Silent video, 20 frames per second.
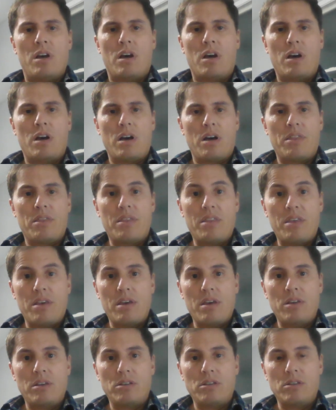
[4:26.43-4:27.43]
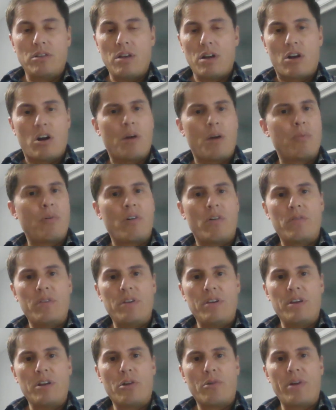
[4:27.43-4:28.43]
the a couple of
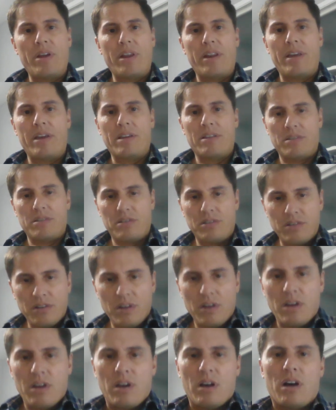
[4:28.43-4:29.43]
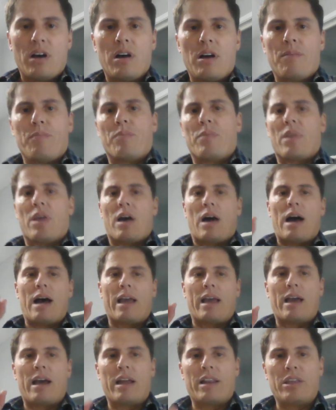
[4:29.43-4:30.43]
the ingredients. I
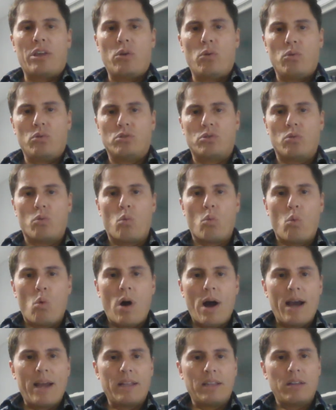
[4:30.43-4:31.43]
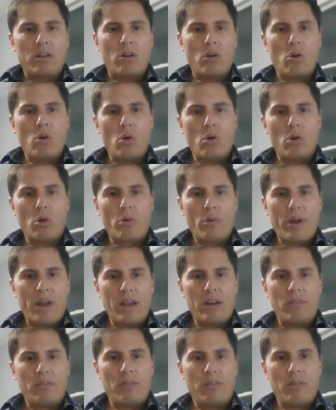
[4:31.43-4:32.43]
had used white whole
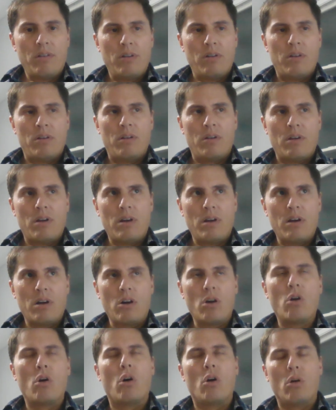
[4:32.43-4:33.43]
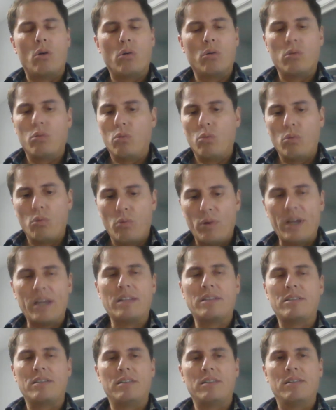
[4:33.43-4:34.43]
grain, whole
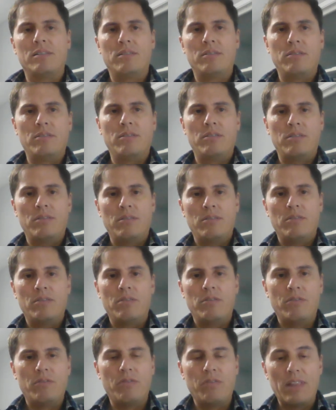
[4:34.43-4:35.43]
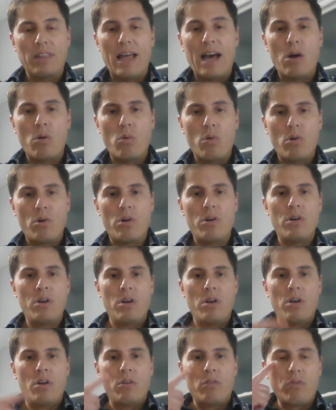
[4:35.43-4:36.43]
wheat
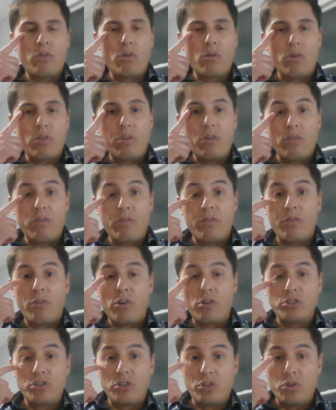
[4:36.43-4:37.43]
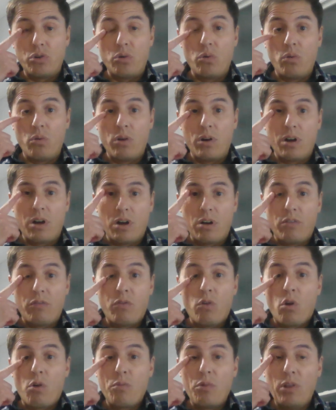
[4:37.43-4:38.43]
flour for the first two
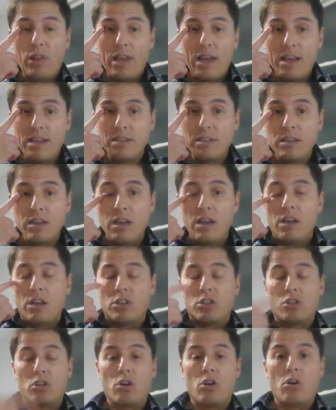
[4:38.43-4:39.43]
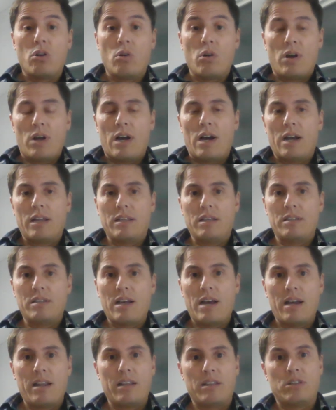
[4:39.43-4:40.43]
formulas. So I
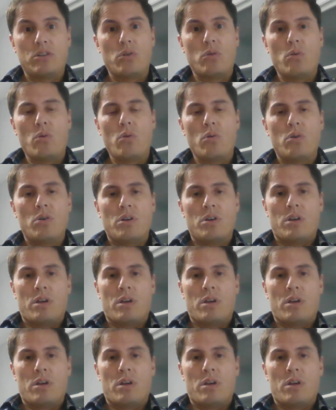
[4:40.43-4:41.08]
decided to